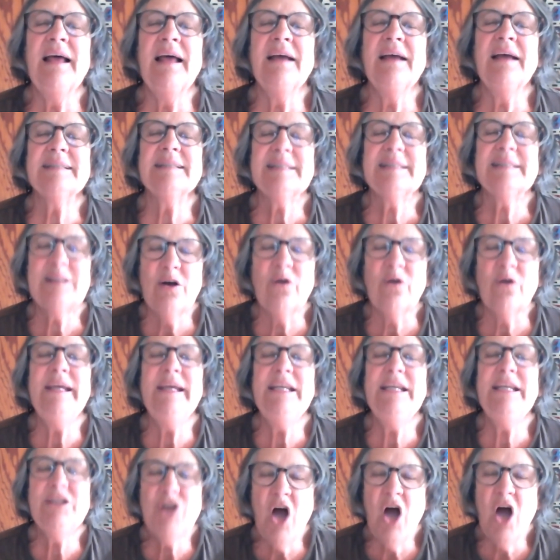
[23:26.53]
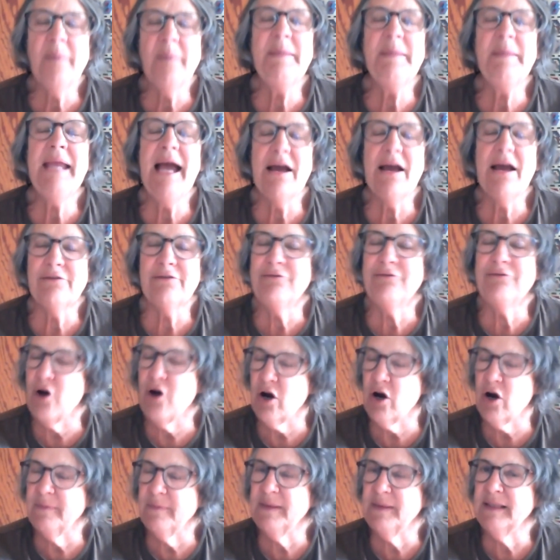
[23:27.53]
So he taught me how to
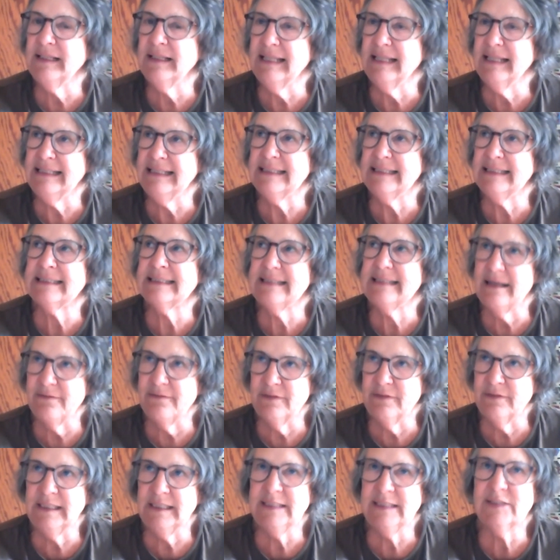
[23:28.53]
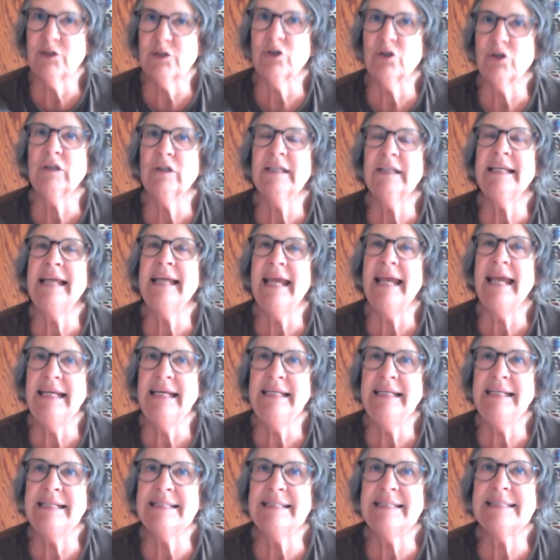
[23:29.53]
farm in the late 70s, early
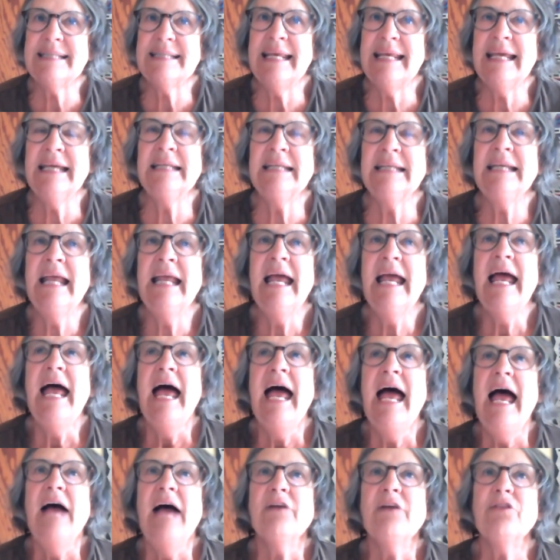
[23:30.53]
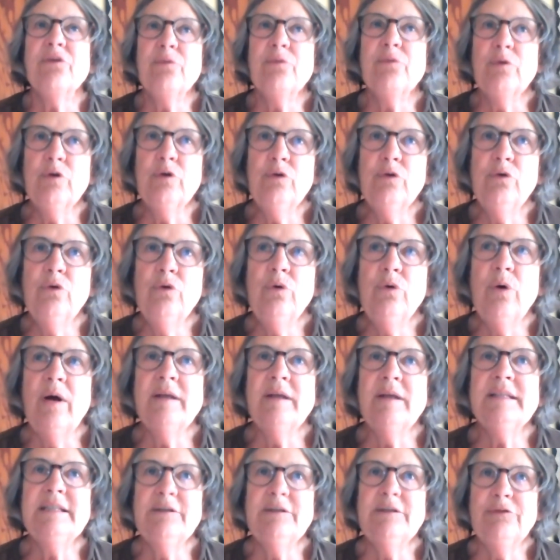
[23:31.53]
80s, and through
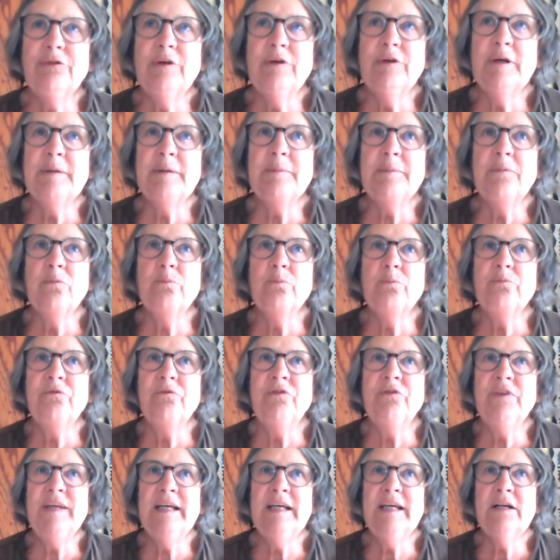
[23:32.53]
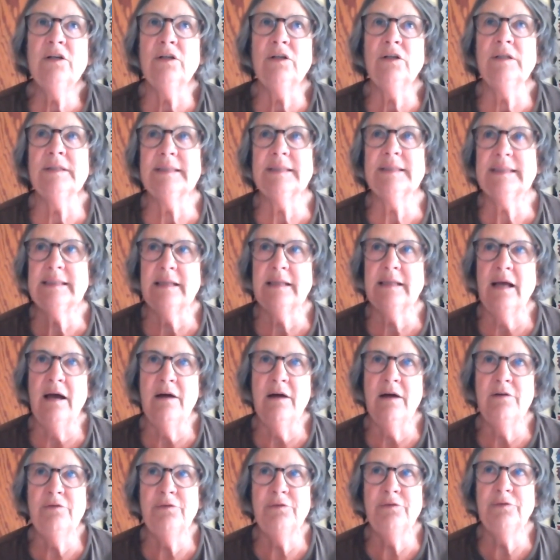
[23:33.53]
different vehicles
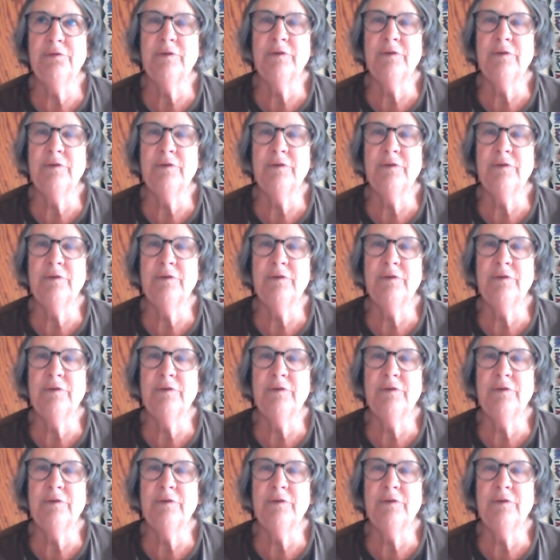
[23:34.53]
of